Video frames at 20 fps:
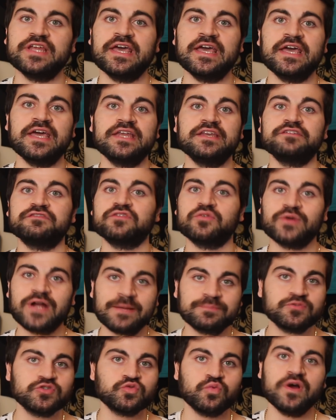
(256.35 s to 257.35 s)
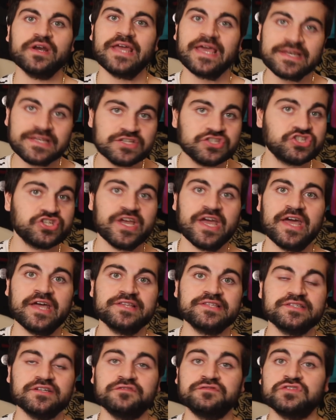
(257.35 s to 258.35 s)
And if the Raptors want any
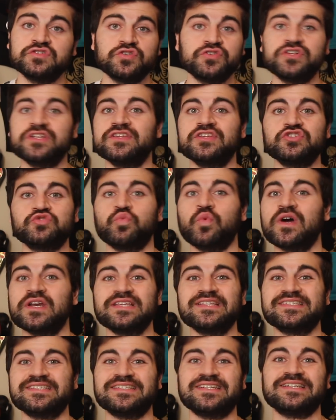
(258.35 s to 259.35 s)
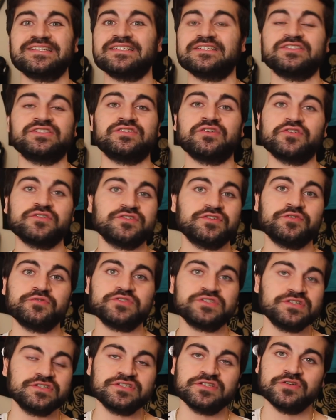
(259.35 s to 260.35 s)
chance of turning this 1-6 start to their
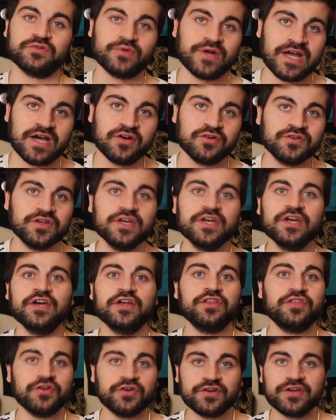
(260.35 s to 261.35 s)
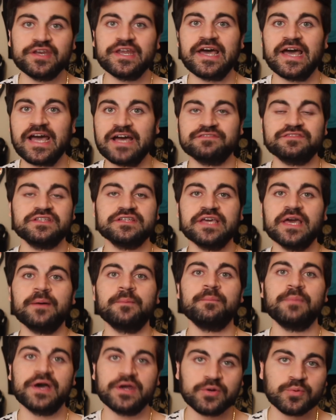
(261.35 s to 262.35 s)
season around, they're gonna have to
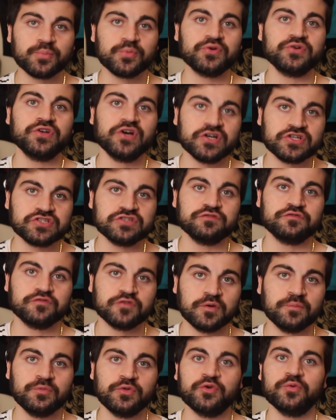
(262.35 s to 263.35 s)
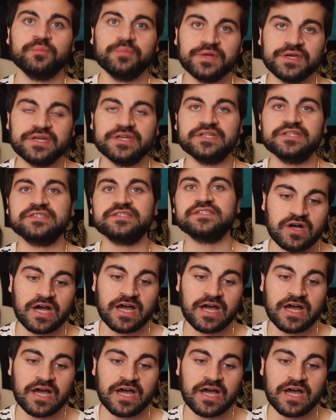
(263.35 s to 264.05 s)
get better production from their bigs.